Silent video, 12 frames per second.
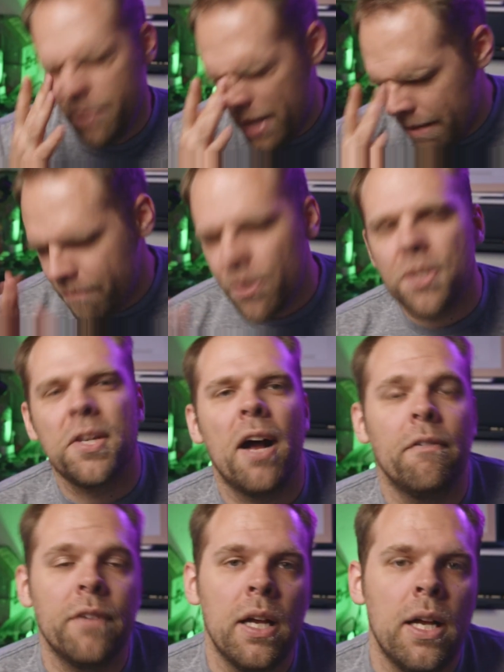Okay, first
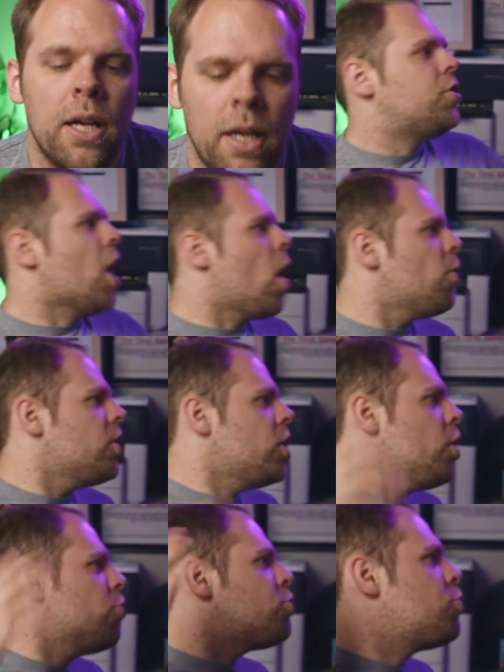off, don't
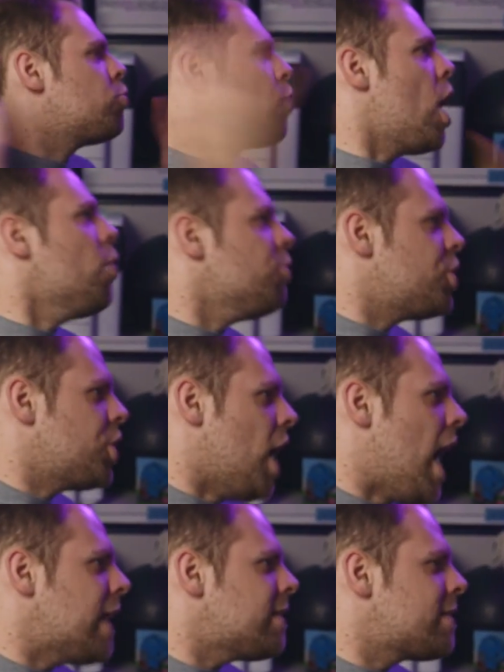use drone
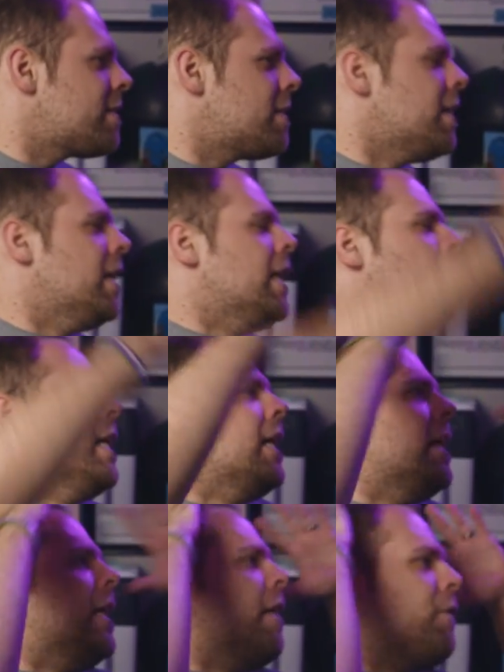shots
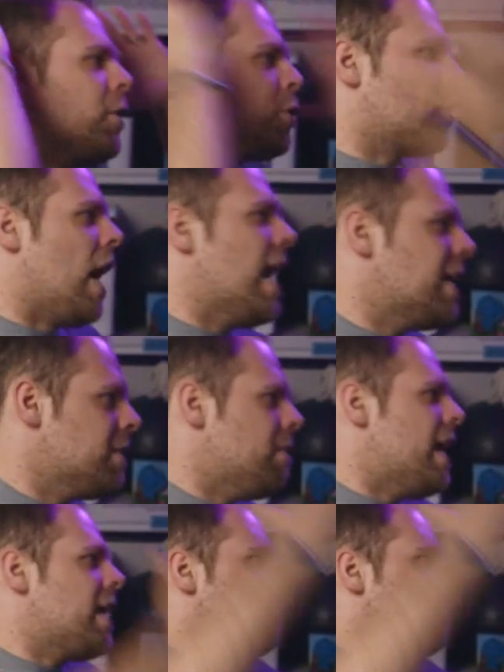if you're trying to make